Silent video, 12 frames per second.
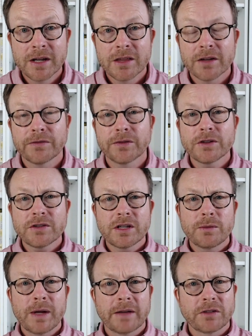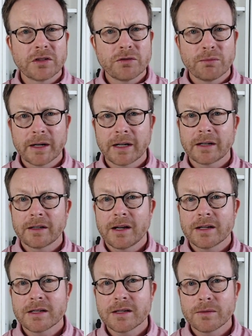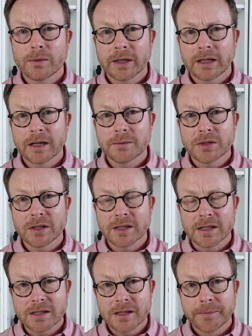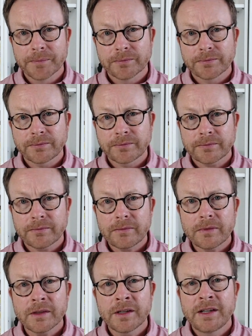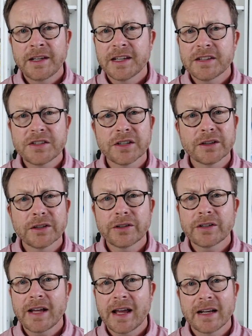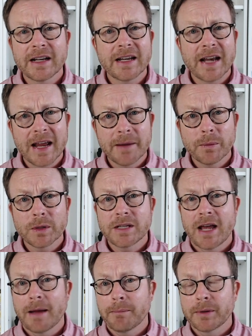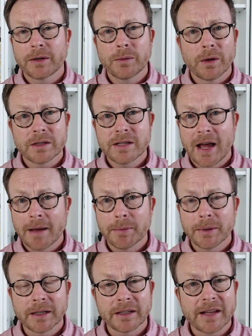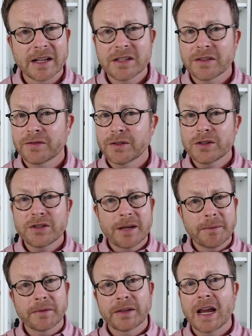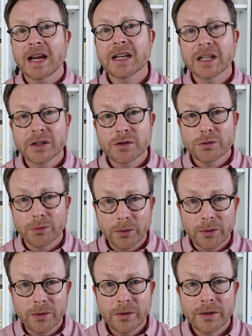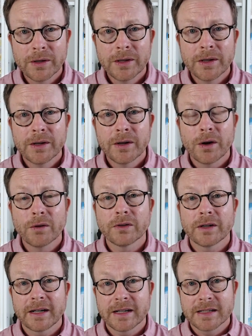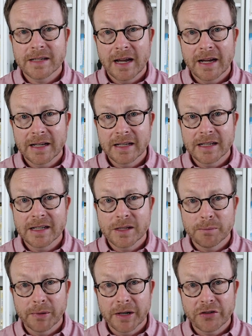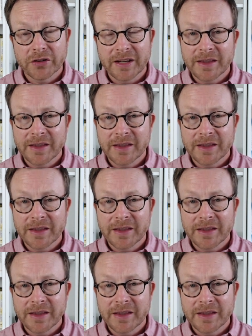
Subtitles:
The first thing we have to just recognize when it comes to these is to learn how to name what's happening while it's happening. That's the first step of gaining control over anxiety and depression.